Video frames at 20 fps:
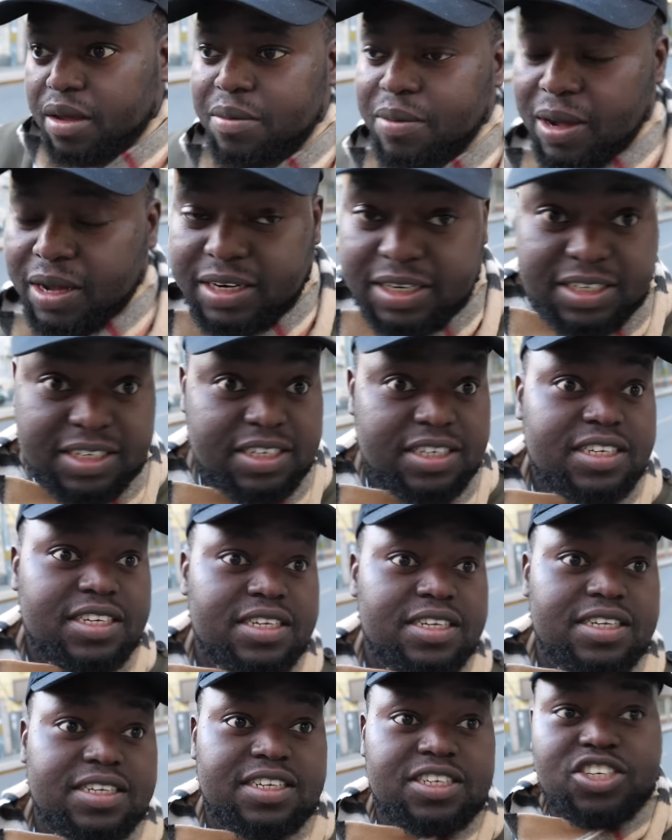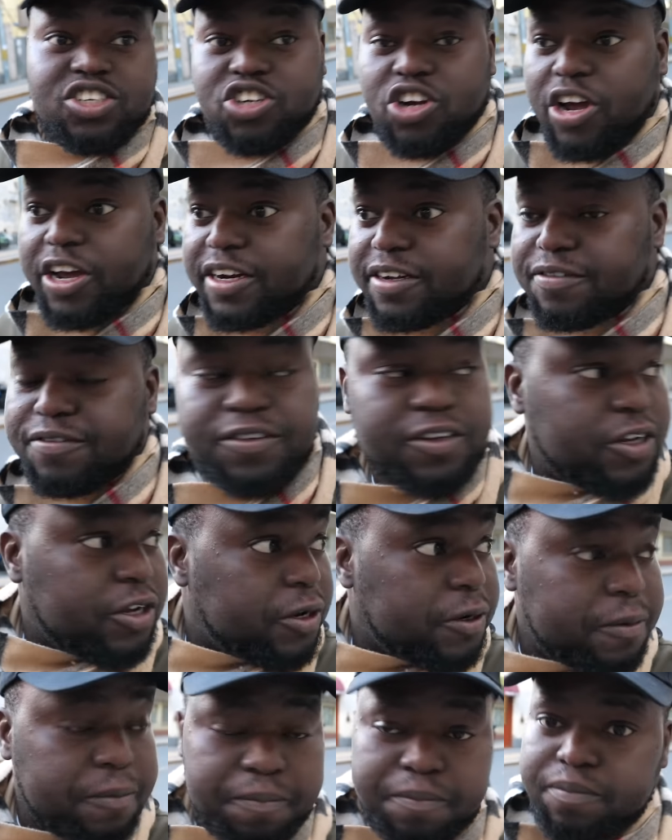Oh, this is China for
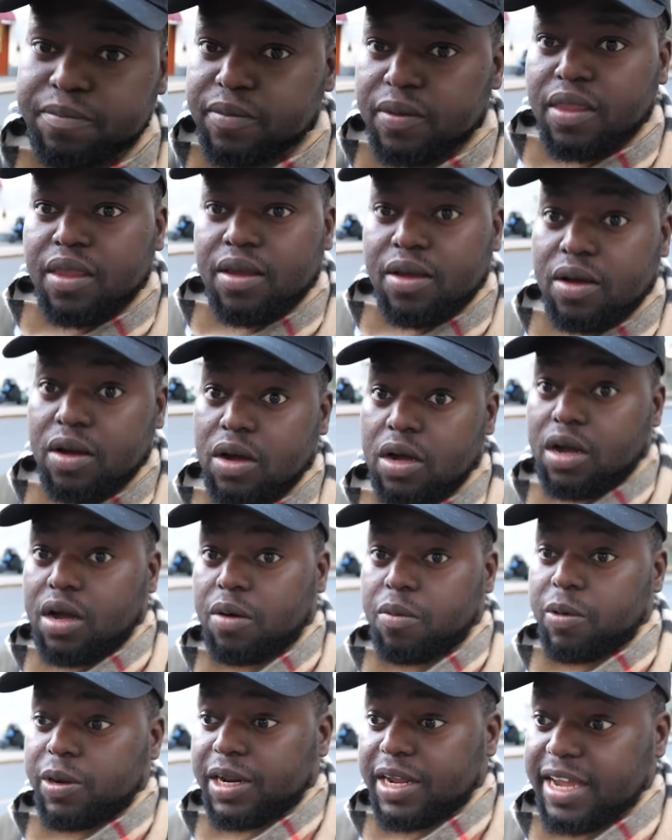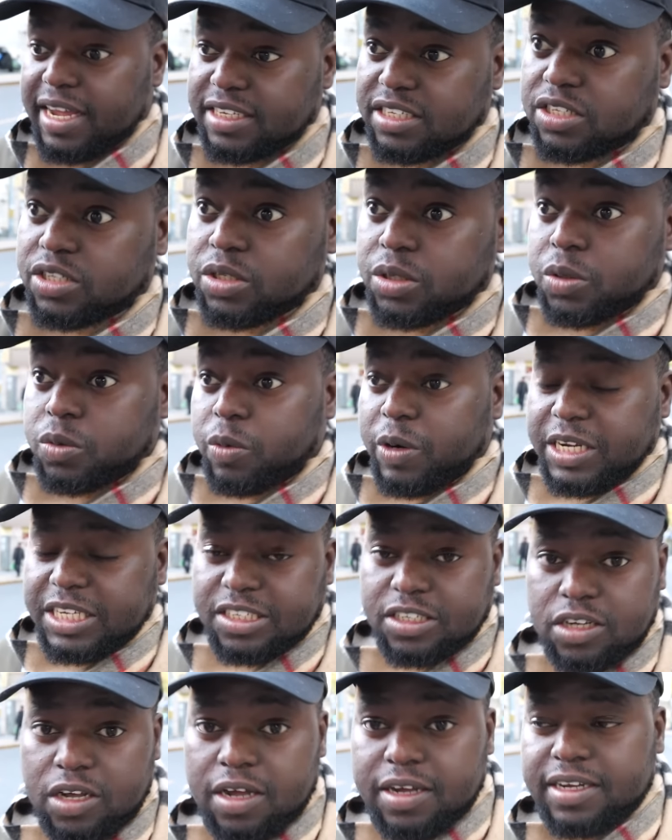you. I want to get to
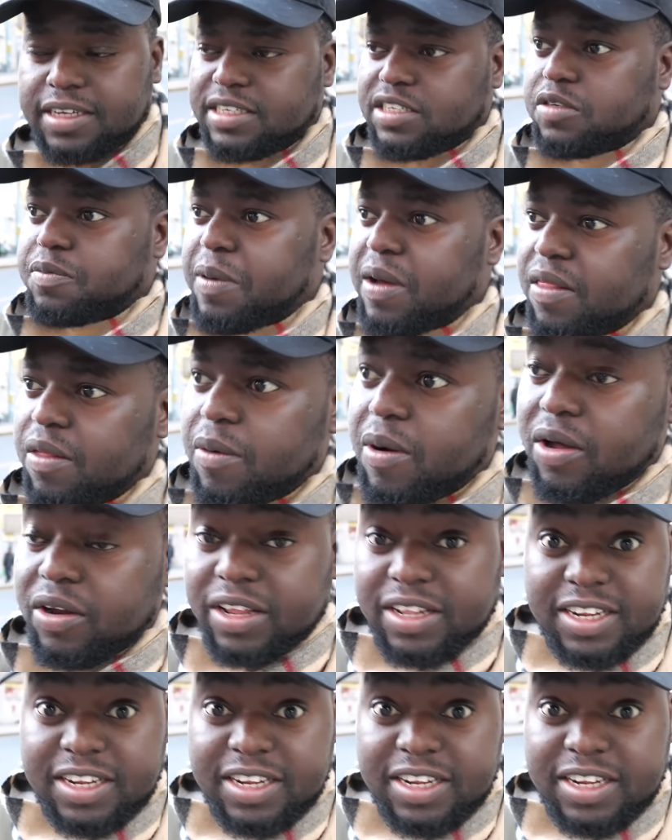winter in this part of the world,